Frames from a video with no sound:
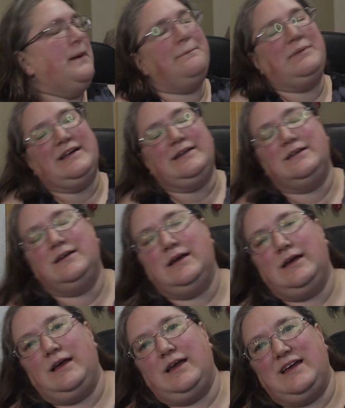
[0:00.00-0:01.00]
but
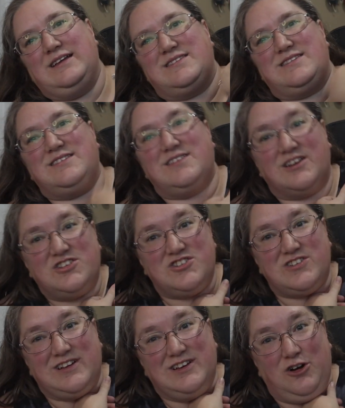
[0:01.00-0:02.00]
it's
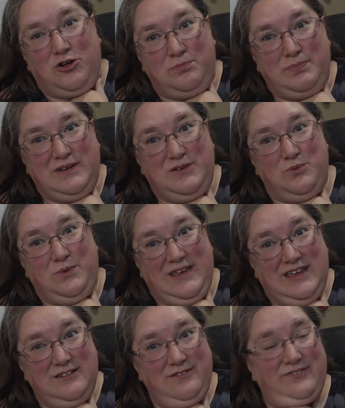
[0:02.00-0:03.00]
such an open
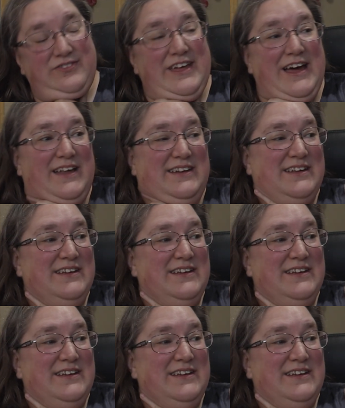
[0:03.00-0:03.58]
weave that